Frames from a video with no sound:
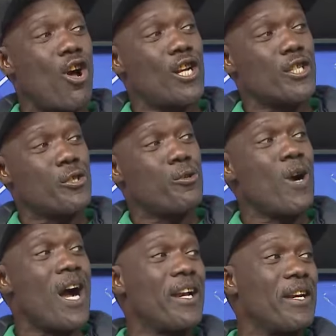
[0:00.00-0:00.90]
calls
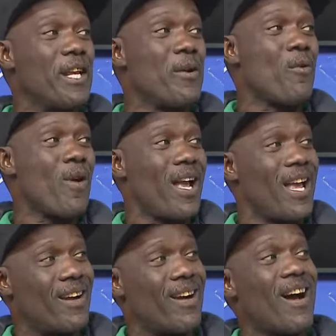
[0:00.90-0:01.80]
you a new
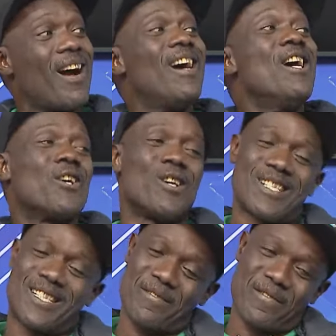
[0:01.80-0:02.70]
era
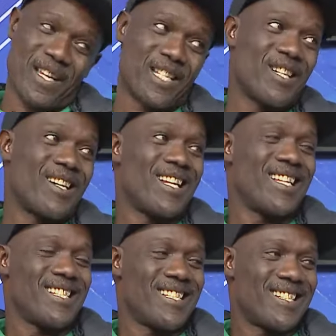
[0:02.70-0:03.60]

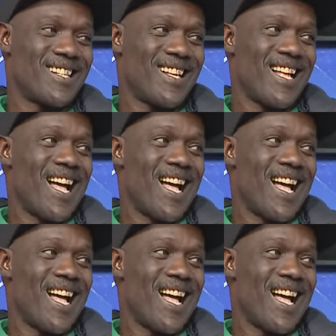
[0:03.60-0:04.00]
conservationist.